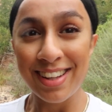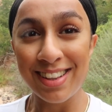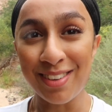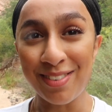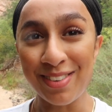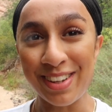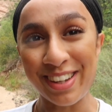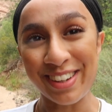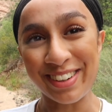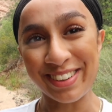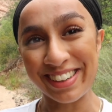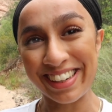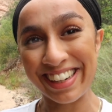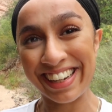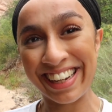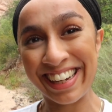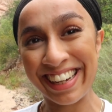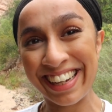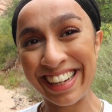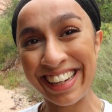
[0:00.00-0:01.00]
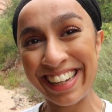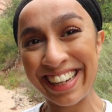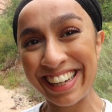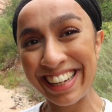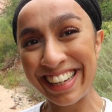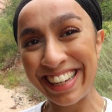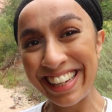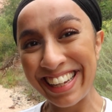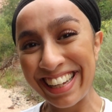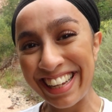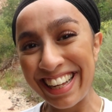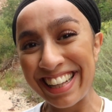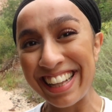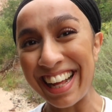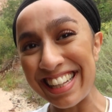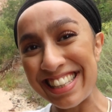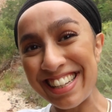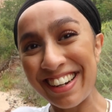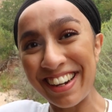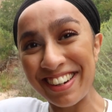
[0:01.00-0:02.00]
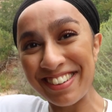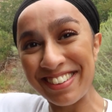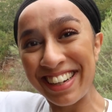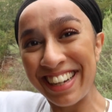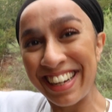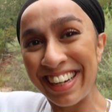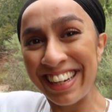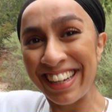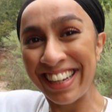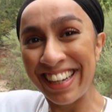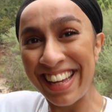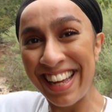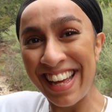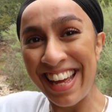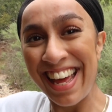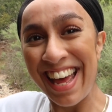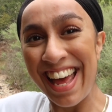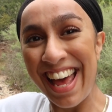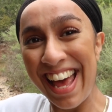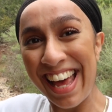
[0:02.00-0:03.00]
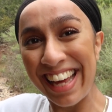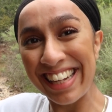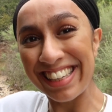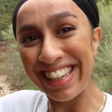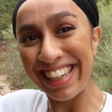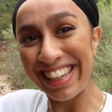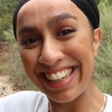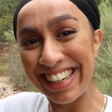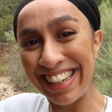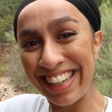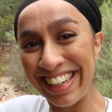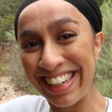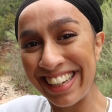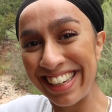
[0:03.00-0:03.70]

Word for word: the view that's how I'm heading